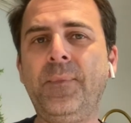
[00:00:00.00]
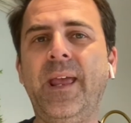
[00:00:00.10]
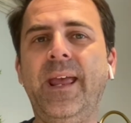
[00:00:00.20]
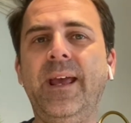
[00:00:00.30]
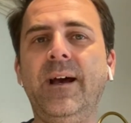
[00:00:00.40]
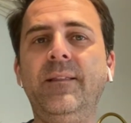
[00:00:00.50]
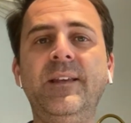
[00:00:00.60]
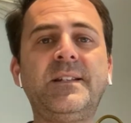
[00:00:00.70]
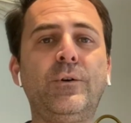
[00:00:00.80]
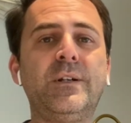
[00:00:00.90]
And
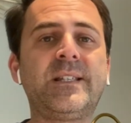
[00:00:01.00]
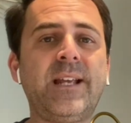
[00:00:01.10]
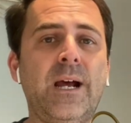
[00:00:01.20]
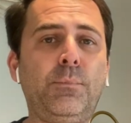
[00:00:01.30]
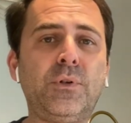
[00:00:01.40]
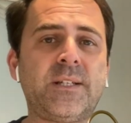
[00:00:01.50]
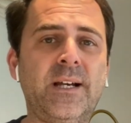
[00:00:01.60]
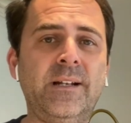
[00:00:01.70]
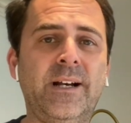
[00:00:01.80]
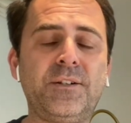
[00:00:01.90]
these are established
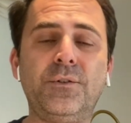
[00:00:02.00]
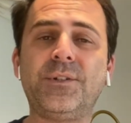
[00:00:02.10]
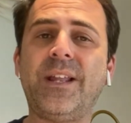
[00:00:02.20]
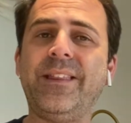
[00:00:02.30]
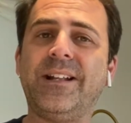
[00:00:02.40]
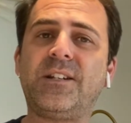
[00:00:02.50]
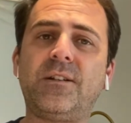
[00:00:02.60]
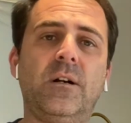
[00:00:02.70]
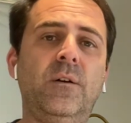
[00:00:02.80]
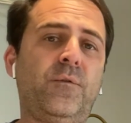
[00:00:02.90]
side hustles that
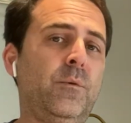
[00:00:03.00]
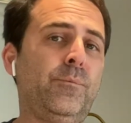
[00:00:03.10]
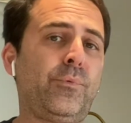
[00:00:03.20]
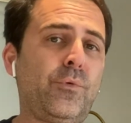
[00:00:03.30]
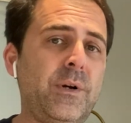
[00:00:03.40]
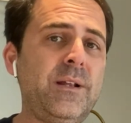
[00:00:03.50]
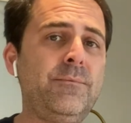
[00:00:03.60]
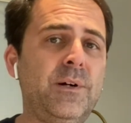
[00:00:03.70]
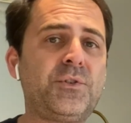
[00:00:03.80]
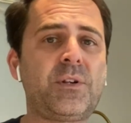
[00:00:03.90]
started from pretty
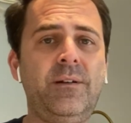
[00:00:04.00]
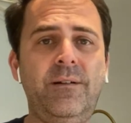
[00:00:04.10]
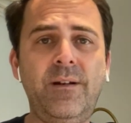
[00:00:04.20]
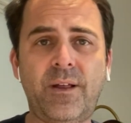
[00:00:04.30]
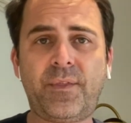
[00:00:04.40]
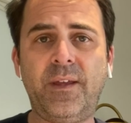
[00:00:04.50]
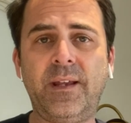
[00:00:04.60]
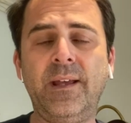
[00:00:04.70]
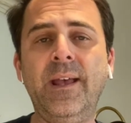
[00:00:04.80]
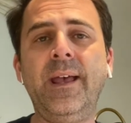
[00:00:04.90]
much
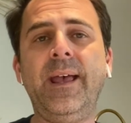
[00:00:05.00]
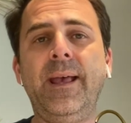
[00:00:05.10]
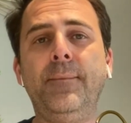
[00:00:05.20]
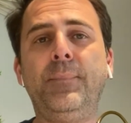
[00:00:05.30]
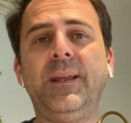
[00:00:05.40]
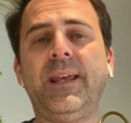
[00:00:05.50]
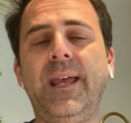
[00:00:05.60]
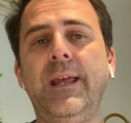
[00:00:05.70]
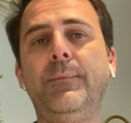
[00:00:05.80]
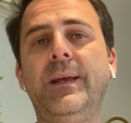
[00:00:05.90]
nothing and
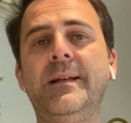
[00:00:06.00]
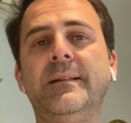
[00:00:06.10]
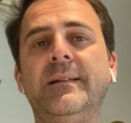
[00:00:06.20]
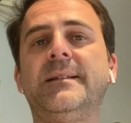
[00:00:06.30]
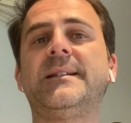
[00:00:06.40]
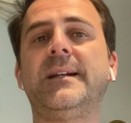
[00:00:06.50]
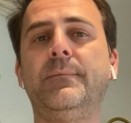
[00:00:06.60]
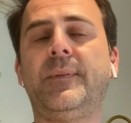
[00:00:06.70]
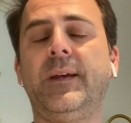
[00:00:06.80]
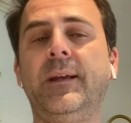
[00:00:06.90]
became into
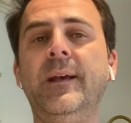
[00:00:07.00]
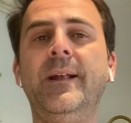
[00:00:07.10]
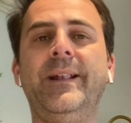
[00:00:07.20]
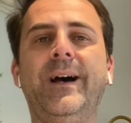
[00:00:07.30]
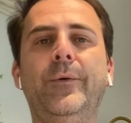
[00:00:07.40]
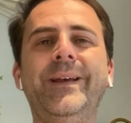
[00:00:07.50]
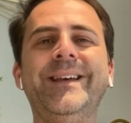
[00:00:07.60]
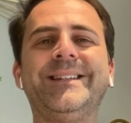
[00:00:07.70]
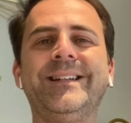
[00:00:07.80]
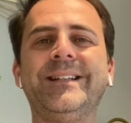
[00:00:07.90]
something. Now,
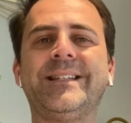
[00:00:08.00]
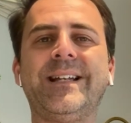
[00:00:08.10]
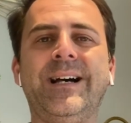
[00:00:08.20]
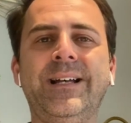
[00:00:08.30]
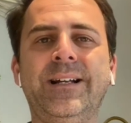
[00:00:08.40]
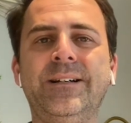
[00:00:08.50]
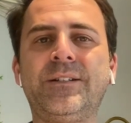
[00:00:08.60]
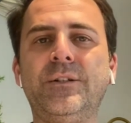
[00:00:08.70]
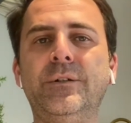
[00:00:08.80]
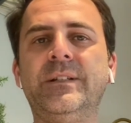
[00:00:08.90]
is it a side hustle?